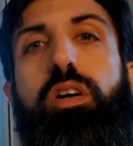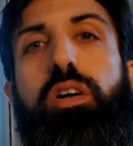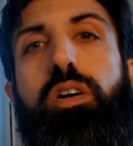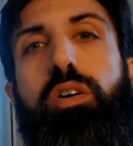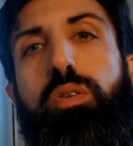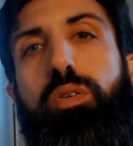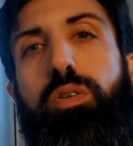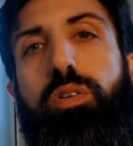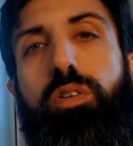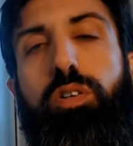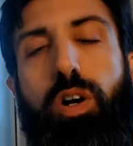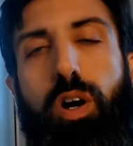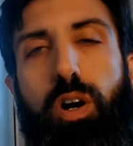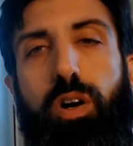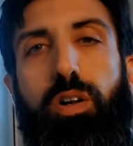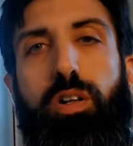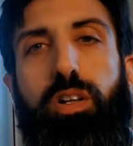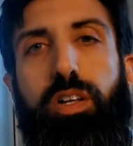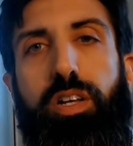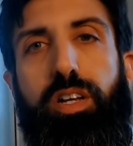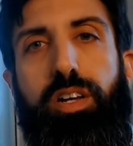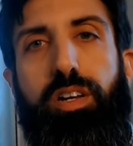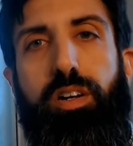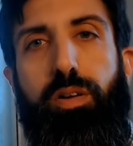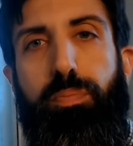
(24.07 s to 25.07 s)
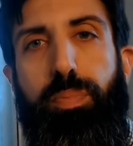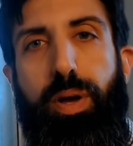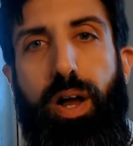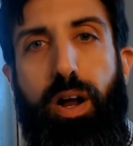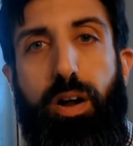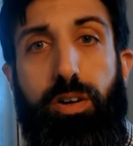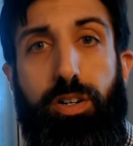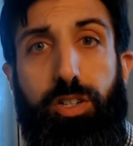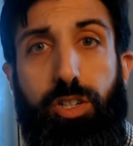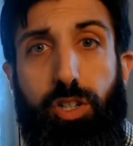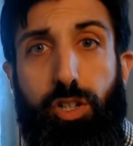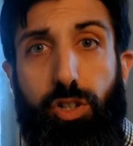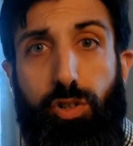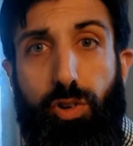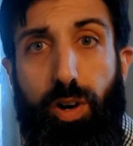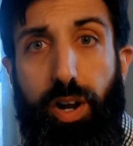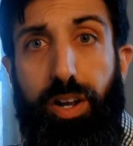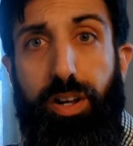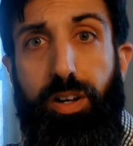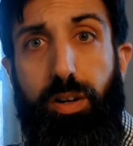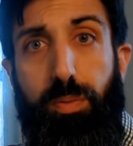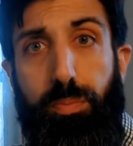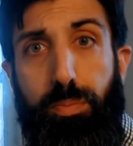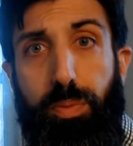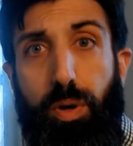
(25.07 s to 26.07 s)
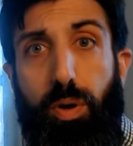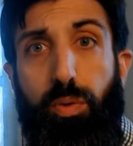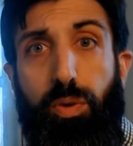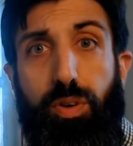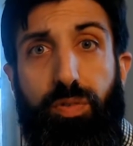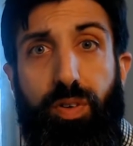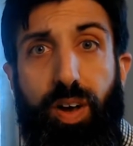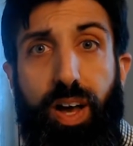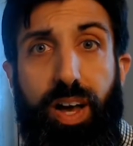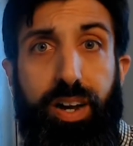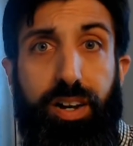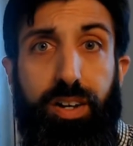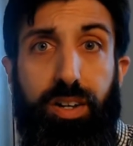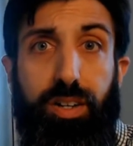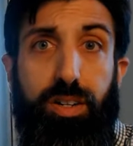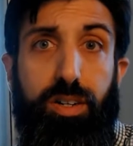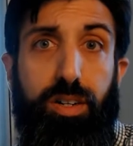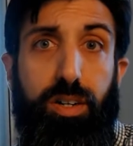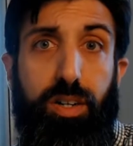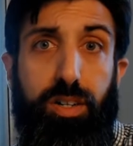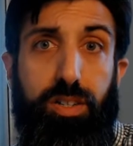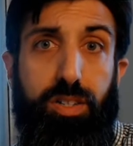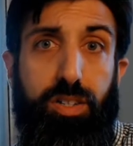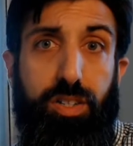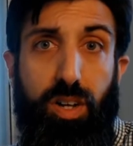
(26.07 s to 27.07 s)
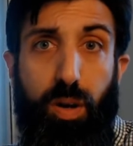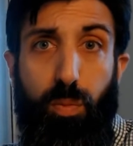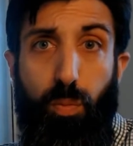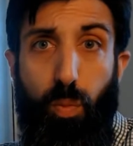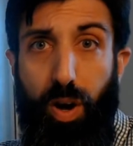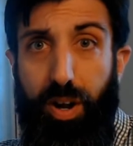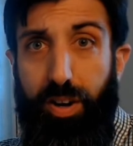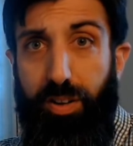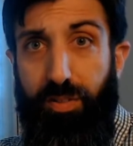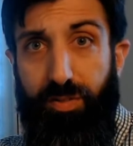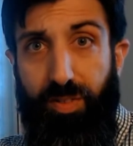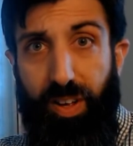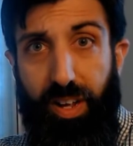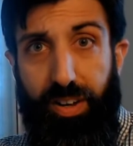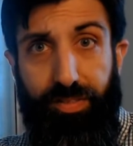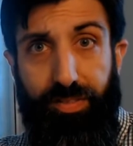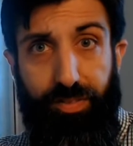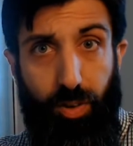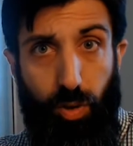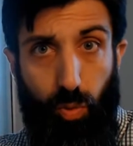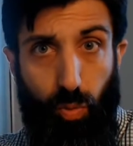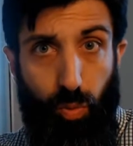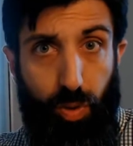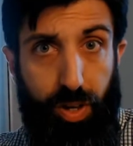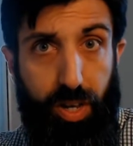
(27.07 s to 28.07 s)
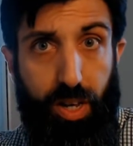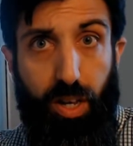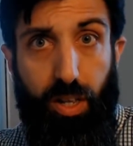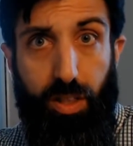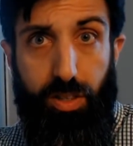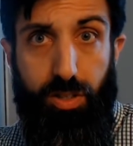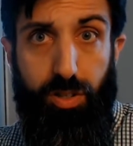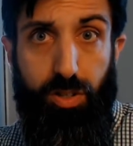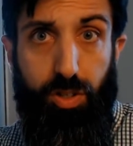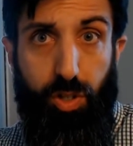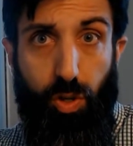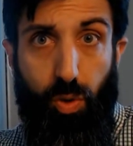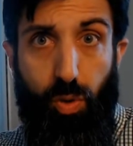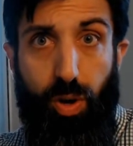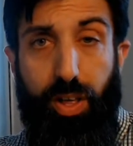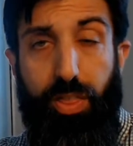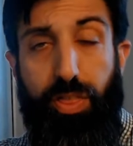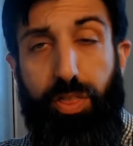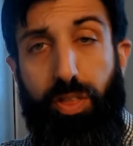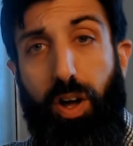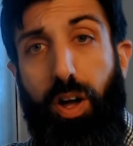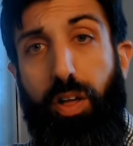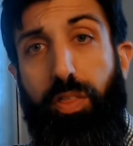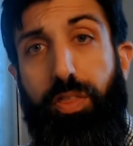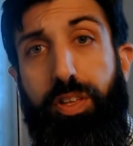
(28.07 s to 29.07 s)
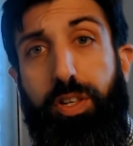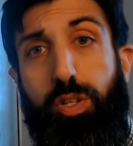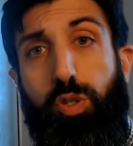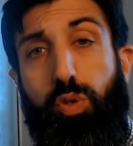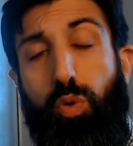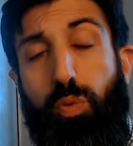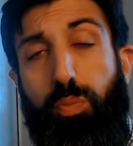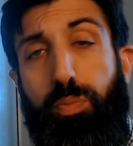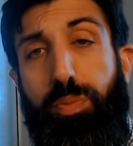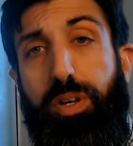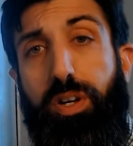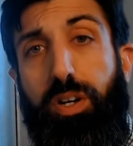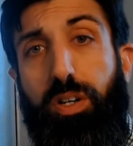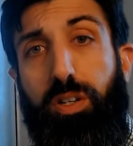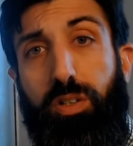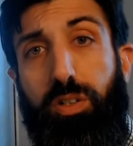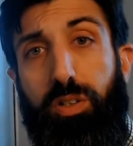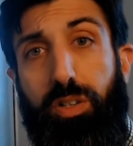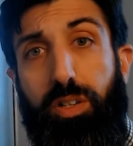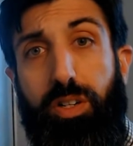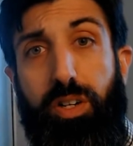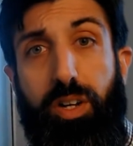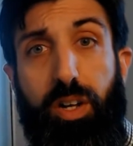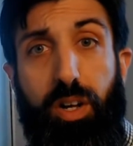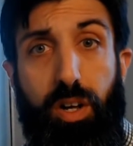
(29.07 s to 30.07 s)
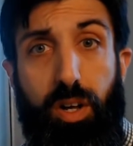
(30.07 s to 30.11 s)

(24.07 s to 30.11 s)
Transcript: We're currently in a bearish trend, but we've had a somewhat eventful week, so I thought this would be a good